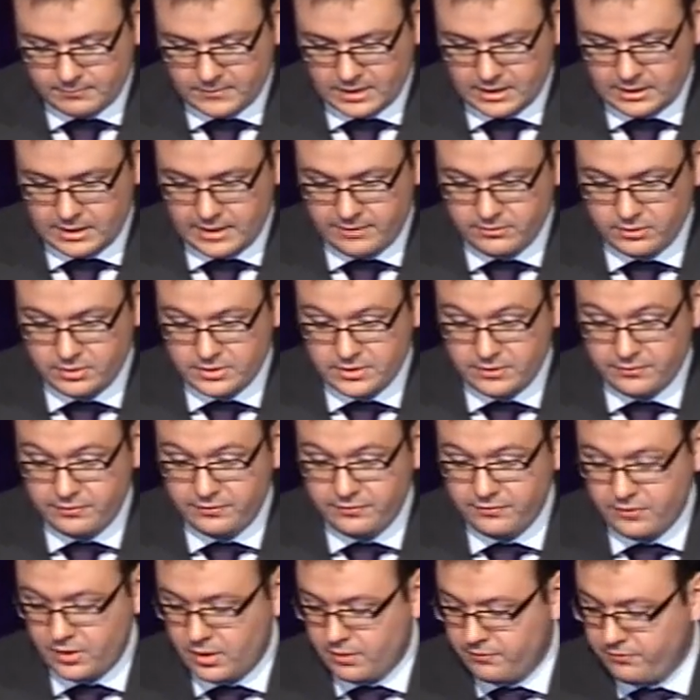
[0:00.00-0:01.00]
levels of
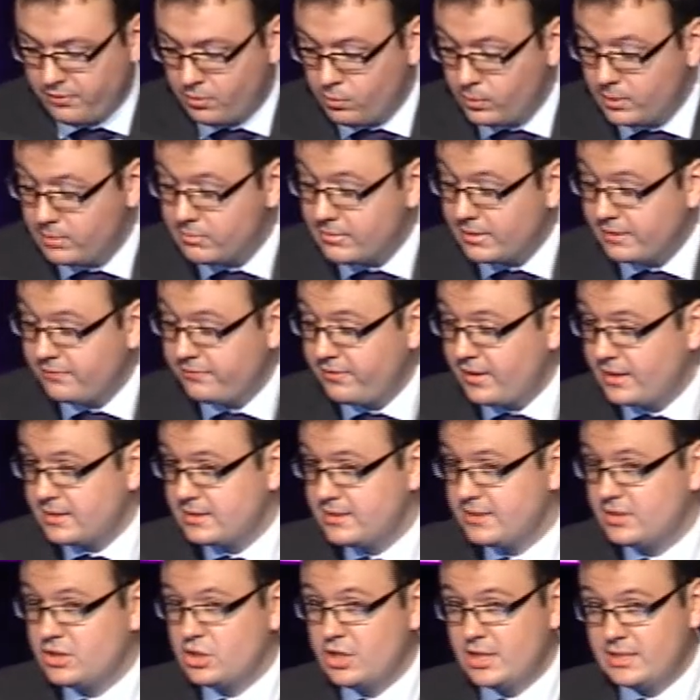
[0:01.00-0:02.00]
von Willebrand
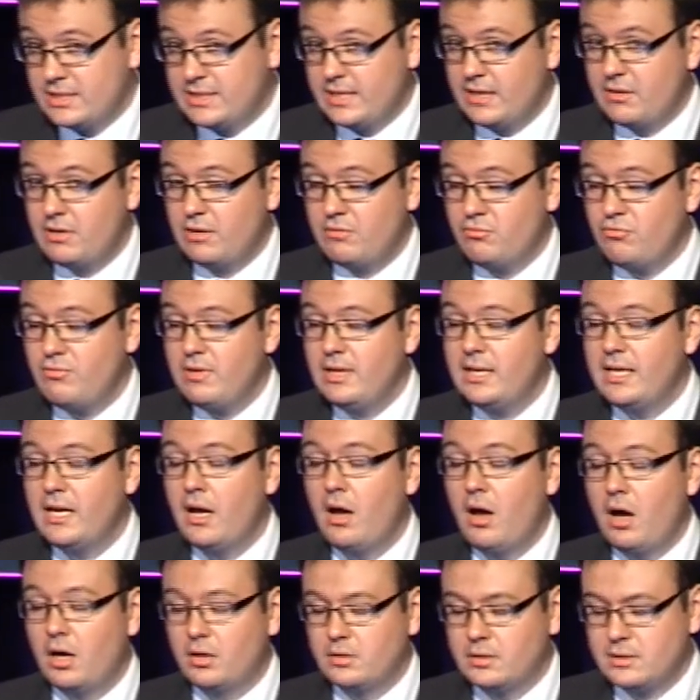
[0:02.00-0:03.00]
factor, suggesting that they really
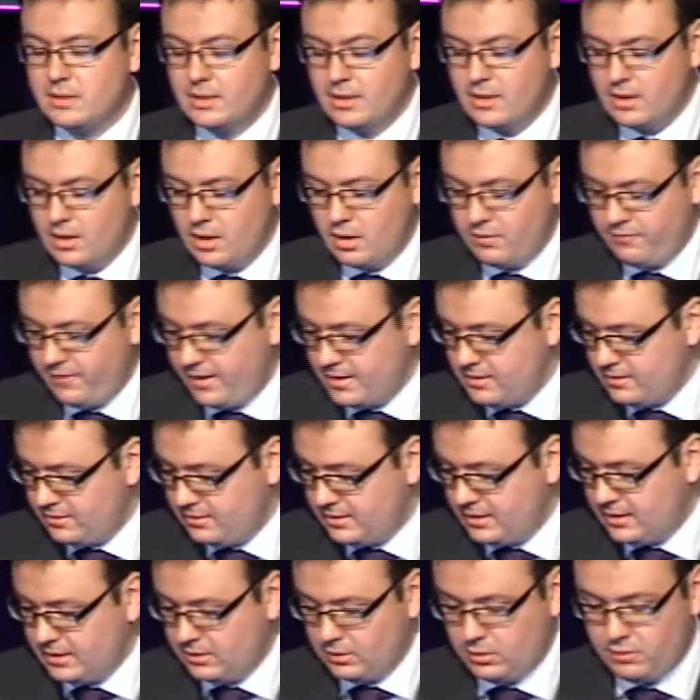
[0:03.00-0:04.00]
aren't of
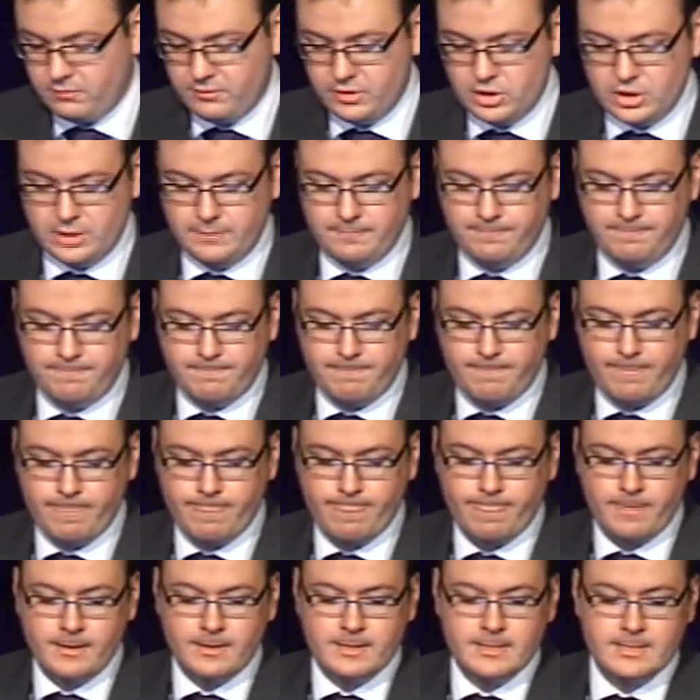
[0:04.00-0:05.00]
endothelial origin.
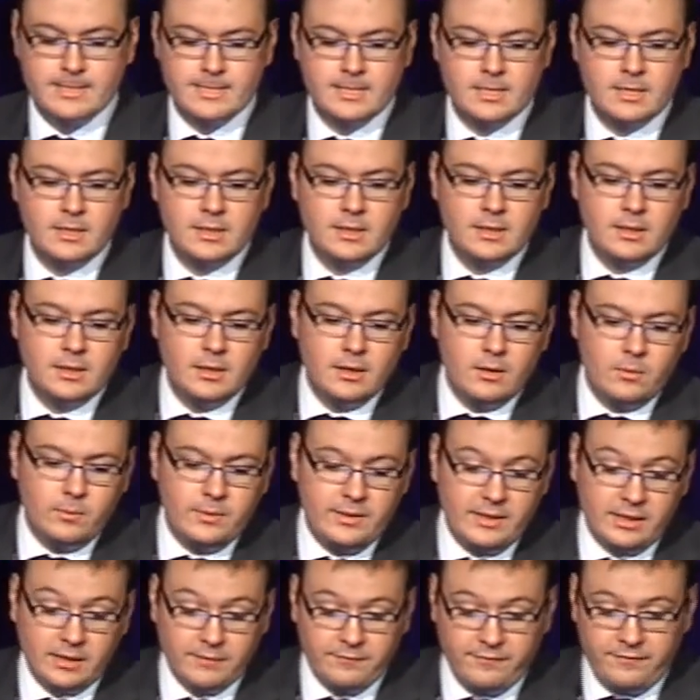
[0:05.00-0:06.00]
We
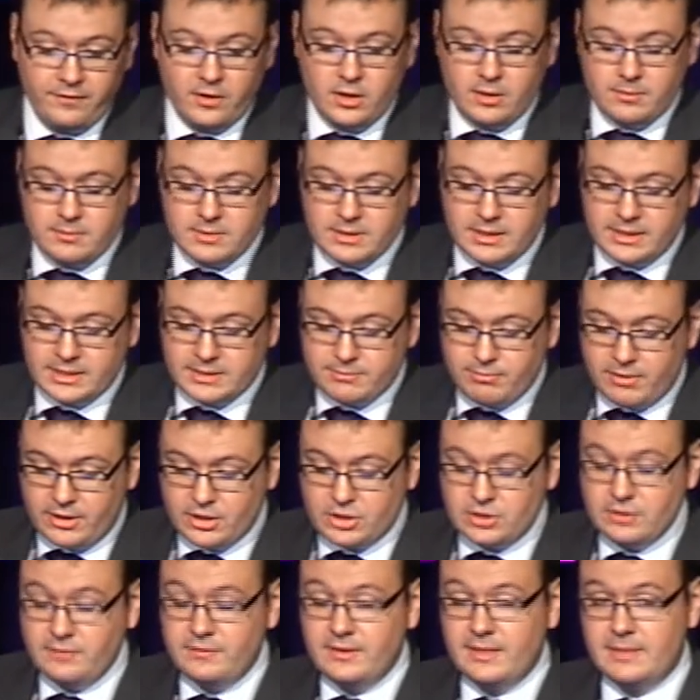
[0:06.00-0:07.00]
confirmed the
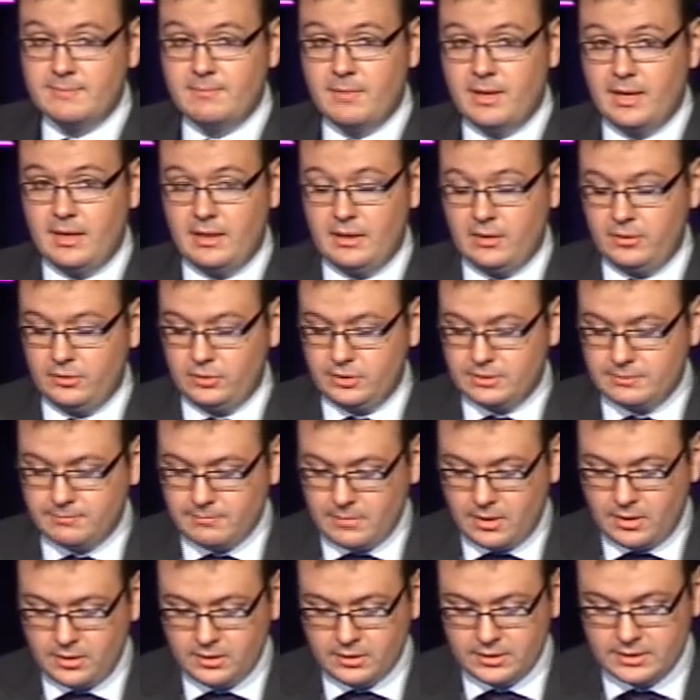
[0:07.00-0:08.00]
expression of these myeloid
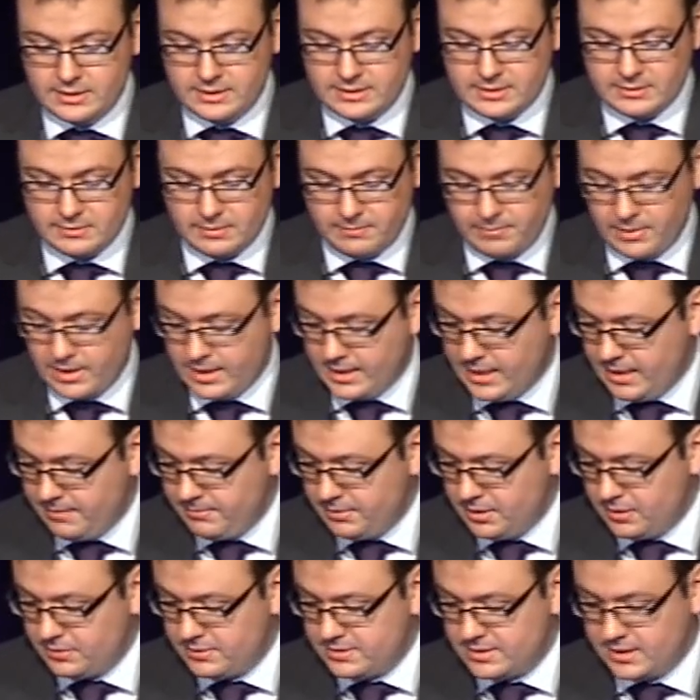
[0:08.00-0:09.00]
markers by
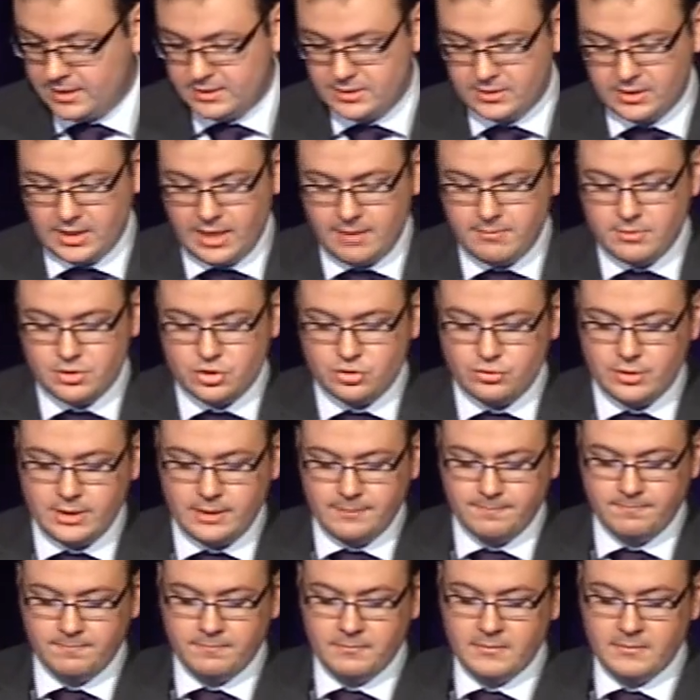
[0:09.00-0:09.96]
immunocytochemistry,